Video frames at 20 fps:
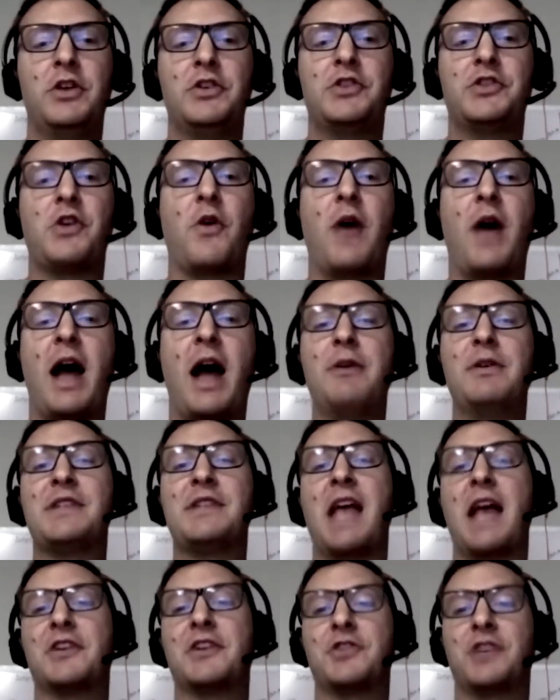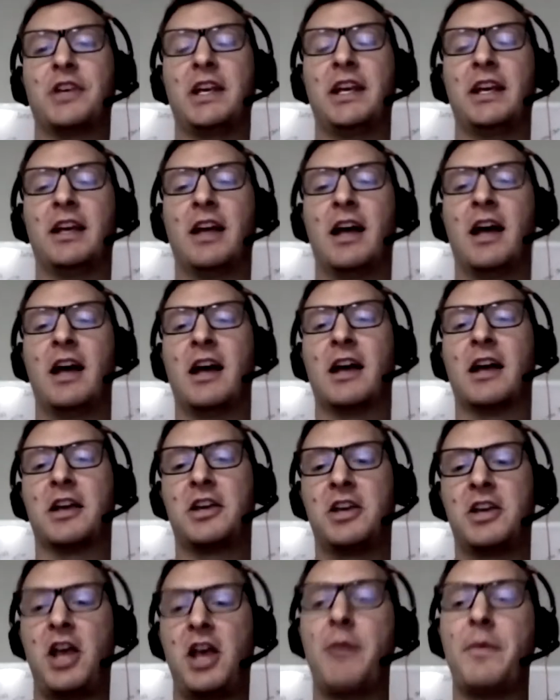So I was actually
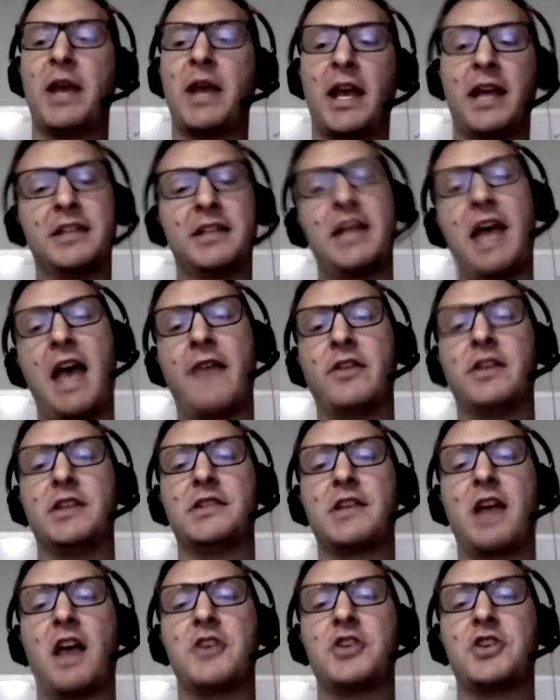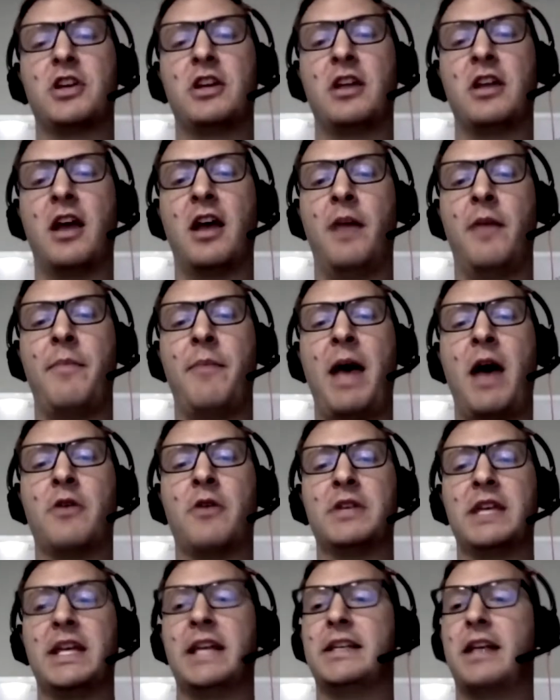coming in to have a discussion
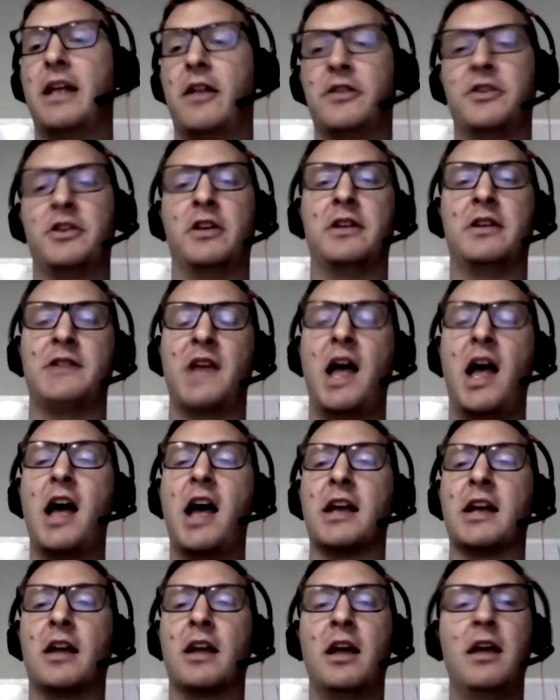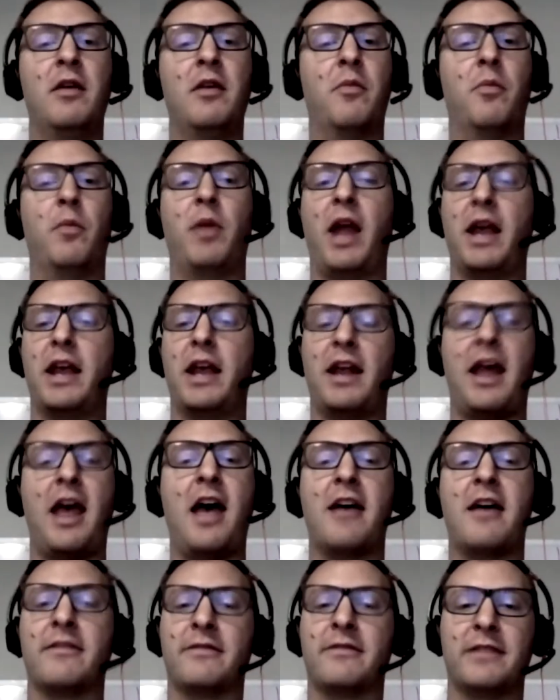about intelligent design, but I can
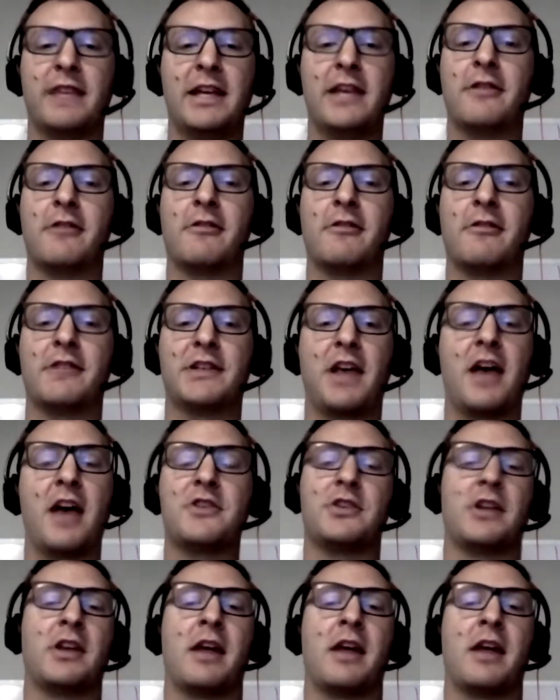have either discussion.